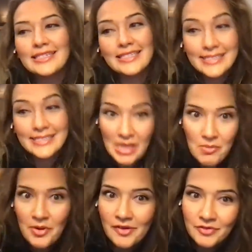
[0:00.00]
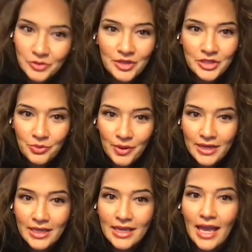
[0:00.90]
december of
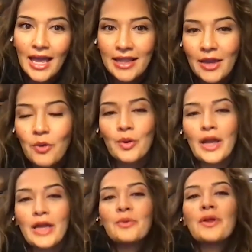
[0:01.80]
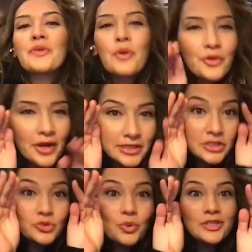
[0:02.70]
2020 and like right around the corner i
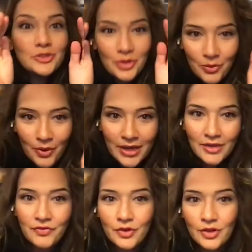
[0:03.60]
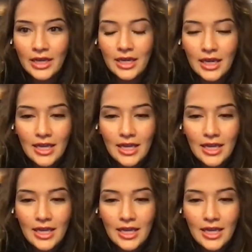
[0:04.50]
see 2021 i feel like